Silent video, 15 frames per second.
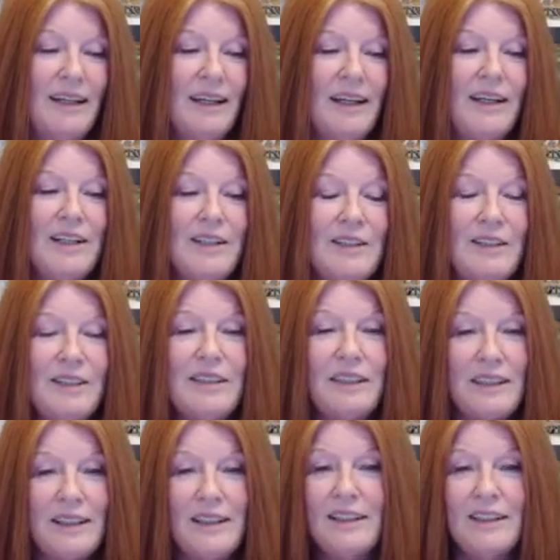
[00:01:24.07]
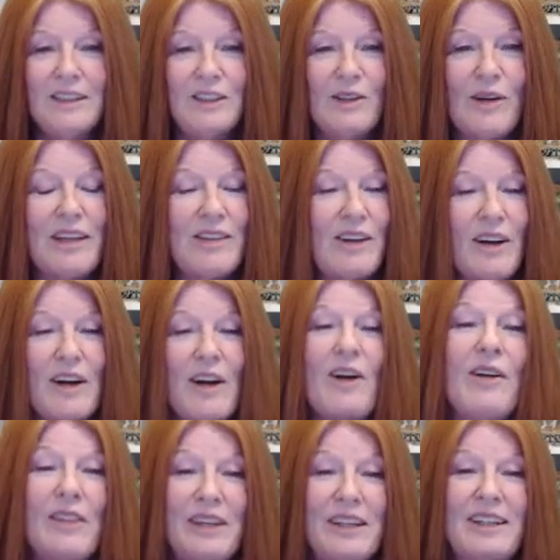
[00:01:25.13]
And so I thought,
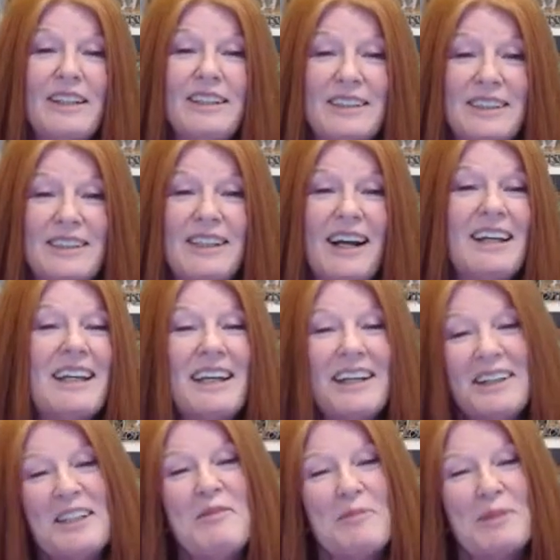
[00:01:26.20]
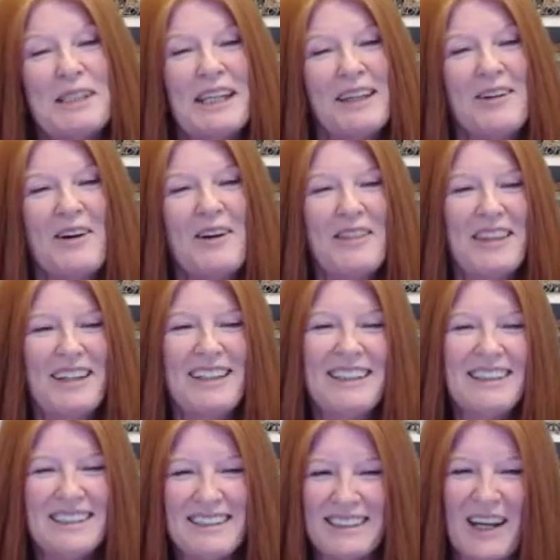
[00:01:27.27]
All That Is, I can't keep saying All That
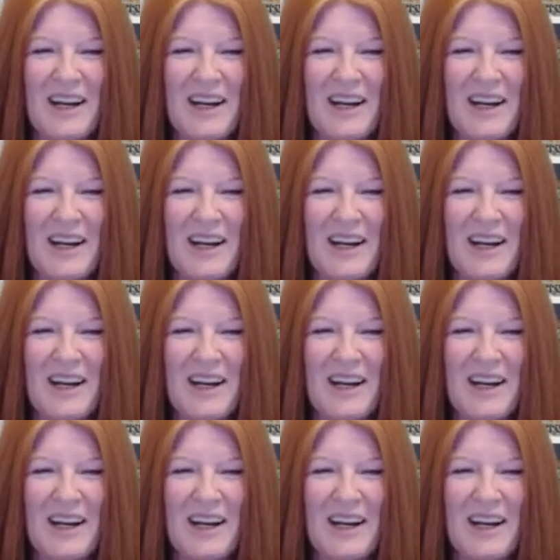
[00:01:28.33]
Is.